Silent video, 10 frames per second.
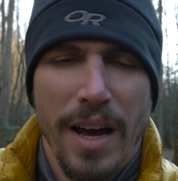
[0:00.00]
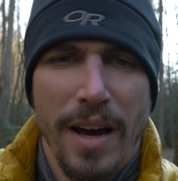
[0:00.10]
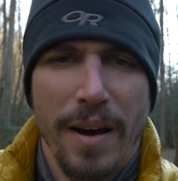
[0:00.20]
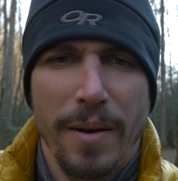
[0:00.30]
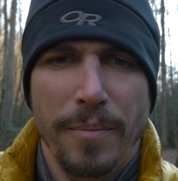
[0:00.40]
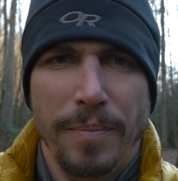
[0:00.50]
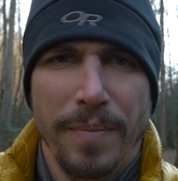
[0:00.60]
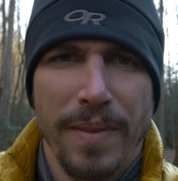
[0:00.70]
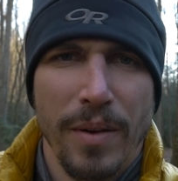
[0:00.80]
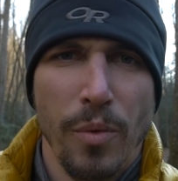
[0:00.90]

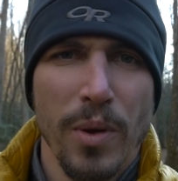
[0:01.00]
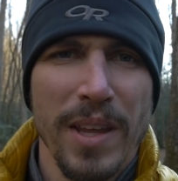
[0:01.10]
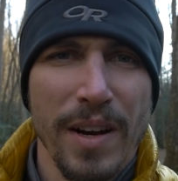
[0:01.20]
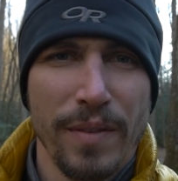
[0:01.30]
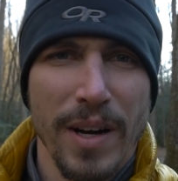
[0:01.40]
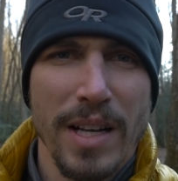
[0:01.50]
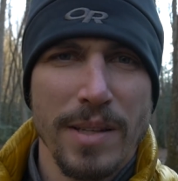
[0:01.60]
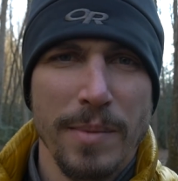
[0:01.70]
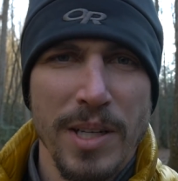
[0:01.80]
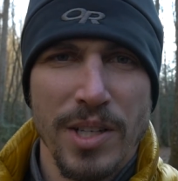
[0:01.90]
One thing I forgot
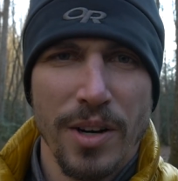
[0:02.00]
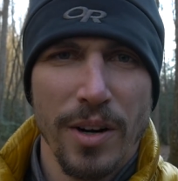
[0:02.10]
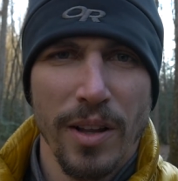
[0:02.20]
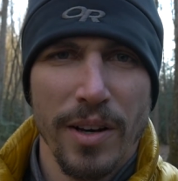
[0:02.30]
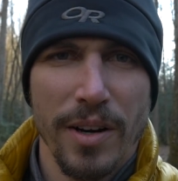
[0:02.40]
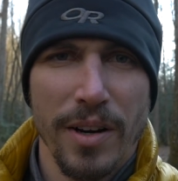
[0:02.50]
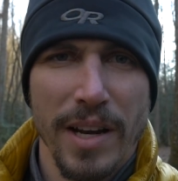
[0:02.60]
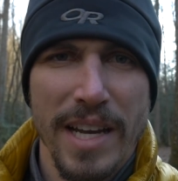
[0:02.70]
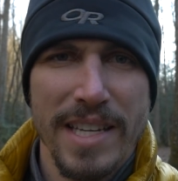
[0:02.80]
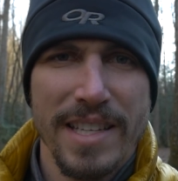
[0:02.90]
to mention earlier
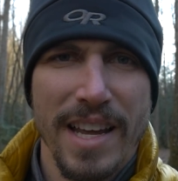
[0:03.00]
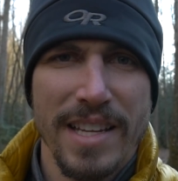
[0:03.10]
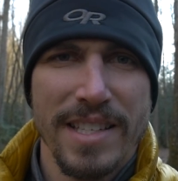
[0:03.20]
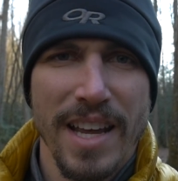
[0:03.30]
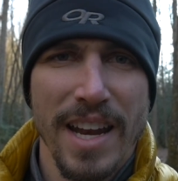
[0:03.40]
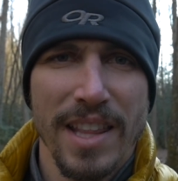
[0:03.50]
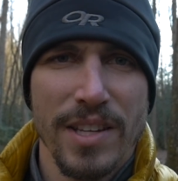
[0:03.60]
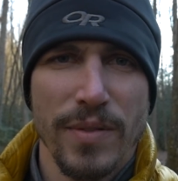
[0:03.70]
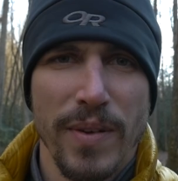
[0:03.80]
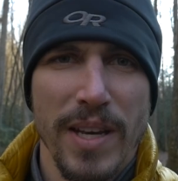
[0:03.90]
is that setting
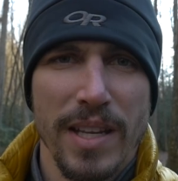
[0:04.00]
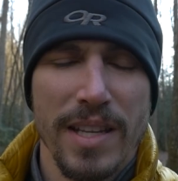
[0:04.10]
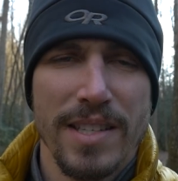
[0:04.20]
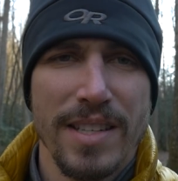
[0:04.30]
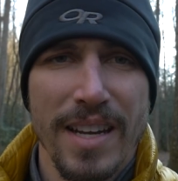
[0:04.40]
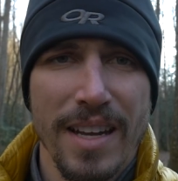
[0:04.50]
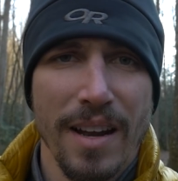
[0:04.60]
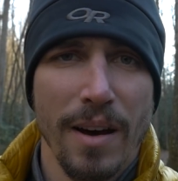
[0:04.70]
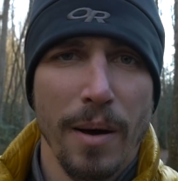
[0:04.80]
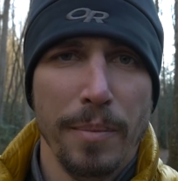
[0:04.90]
this tent
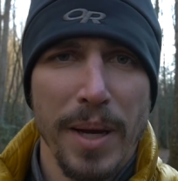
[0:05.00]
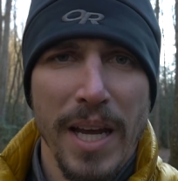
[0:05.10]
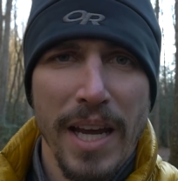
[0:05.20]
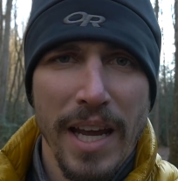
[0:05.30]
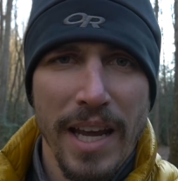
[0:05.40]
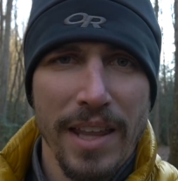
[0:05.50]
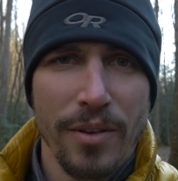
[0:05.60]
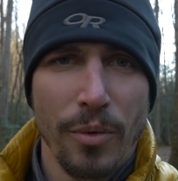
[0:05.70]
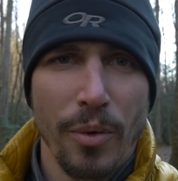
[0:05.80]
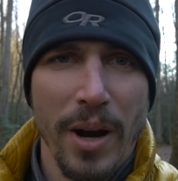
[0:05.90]
up in
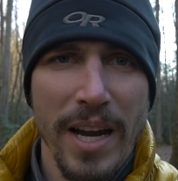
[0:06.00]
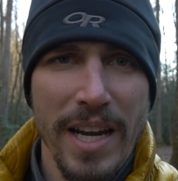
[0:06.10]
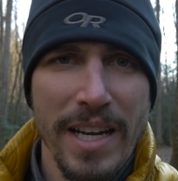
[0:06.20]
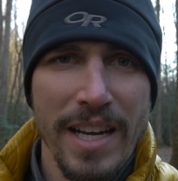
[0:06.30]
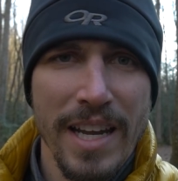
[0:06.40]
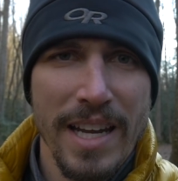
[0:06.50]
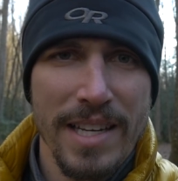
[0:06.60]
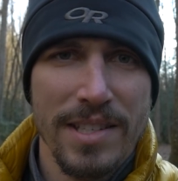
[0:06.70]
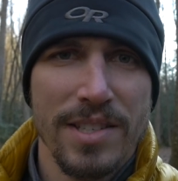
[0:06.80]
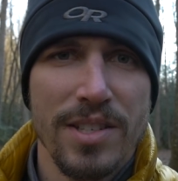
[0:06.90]
the rain
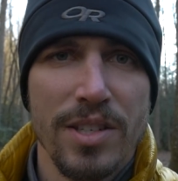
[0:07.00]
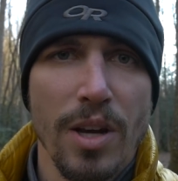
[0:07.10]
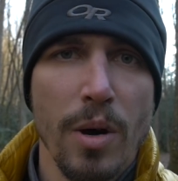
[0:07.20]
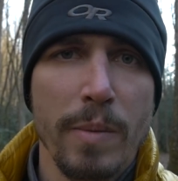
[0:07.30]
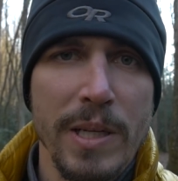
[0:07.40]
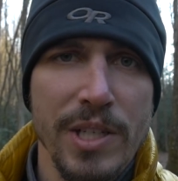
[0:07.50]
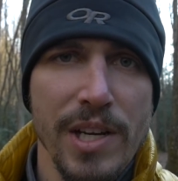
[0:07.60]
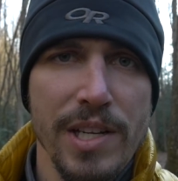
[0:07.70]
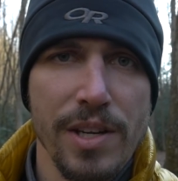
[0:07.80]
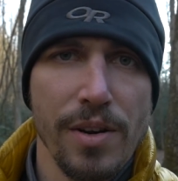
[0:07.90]
is so much
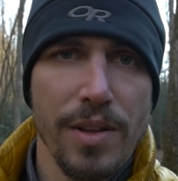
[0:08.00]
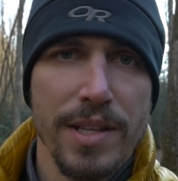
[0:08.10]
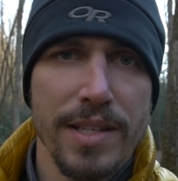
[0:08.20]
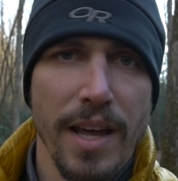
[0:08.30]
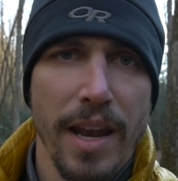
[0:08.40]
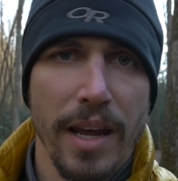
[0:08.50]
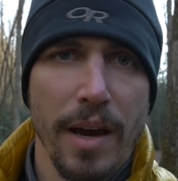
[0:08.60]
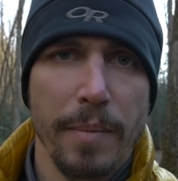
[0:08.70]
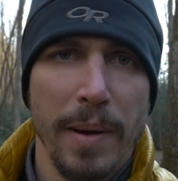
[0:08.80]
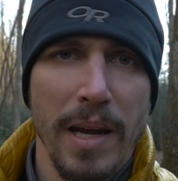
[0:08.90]
easier than setting
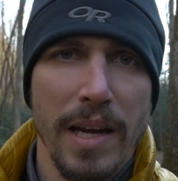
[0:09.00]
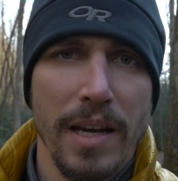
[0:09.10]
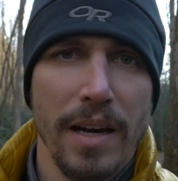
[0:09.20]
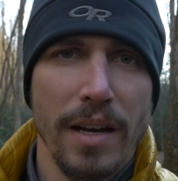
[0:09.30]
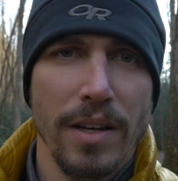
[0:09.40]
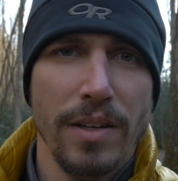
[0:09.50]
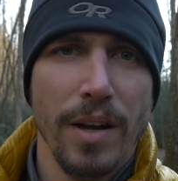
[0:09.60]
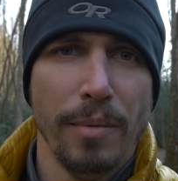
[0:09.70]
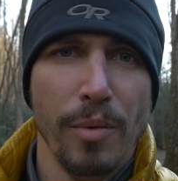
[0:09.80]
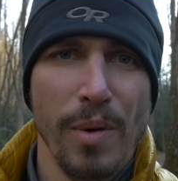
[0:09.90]
up a
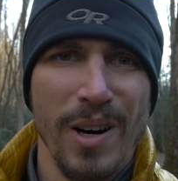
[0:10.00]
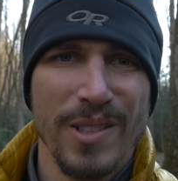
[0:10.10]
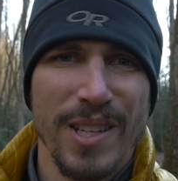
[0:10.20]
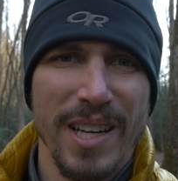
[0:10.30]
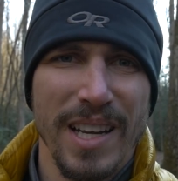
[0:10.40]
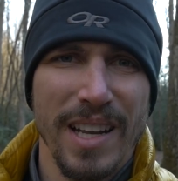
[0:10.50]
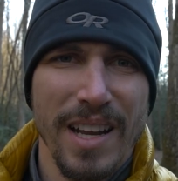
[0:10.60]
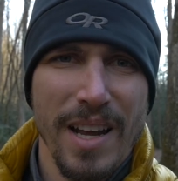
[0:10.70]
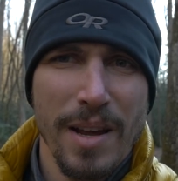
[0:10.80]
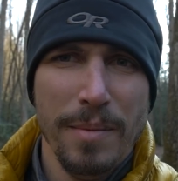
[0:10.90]
double wall tent,
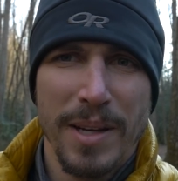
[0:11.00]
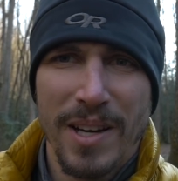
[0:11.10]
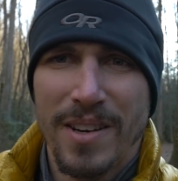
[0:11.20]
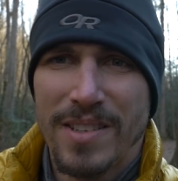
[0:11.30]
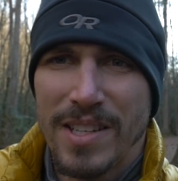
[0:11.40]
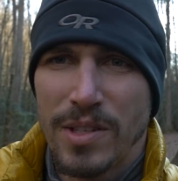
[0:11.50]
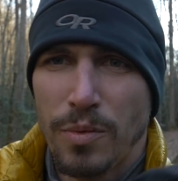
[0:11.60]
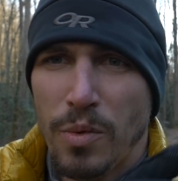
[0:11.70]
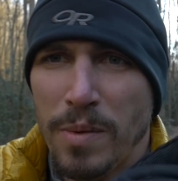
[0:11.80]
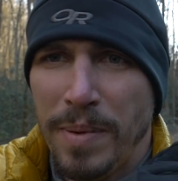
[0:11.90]
because it's
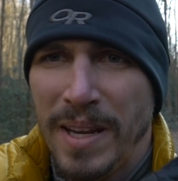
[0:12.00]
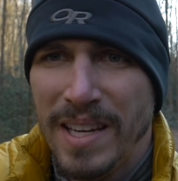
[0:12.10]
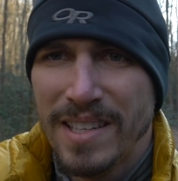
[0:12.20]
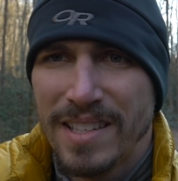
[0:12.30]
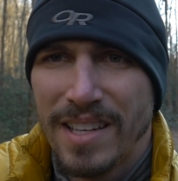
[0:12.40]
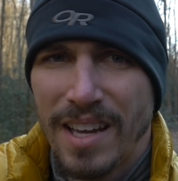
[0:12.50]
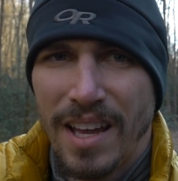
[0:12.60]
one piece.